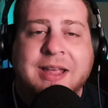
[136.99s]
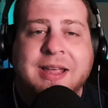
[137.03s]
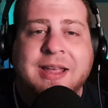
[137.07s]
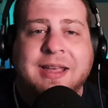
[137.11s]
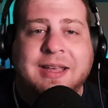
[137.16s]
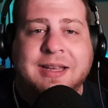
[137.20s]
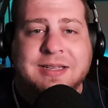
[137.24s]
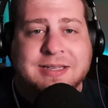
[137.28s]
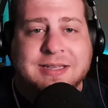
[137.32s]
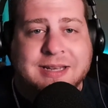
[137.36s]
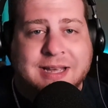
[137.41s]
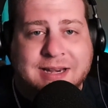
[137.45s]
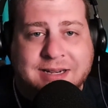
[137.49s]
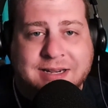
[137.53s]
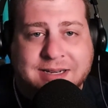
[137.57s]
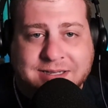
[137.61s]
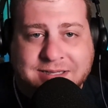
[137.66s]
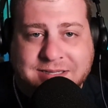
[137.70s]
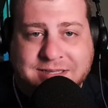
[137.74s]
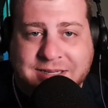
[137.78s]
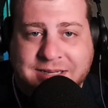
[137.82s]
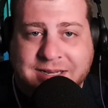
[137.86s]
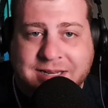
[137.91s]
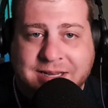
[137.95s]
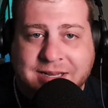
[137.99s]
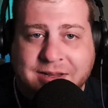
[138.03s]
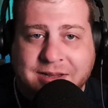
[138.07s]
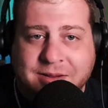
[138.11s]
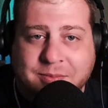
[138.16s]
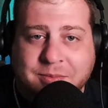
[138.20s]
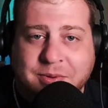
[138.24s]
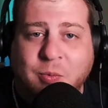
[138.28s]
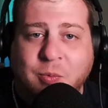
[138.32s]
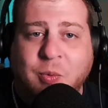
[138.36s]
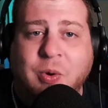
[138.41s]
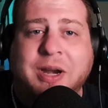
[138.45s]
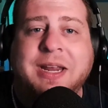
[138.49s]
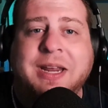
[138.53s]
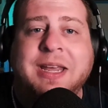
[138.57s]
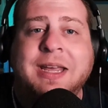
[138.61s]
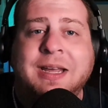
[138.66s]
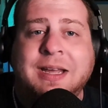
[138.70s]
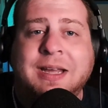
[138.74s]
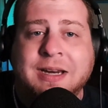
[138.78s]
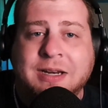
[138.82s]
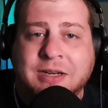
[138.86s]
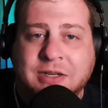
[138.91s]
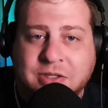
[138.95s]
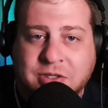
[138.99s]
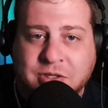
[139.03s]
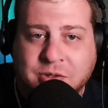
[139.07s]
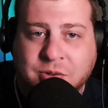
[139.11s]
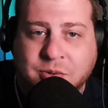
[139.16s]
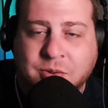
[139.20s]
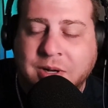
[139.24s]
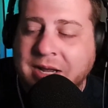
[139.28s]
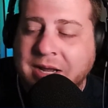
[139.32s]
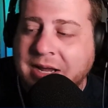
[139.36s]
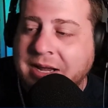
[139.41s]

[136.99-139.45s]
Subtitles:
Excited to see him and what he can do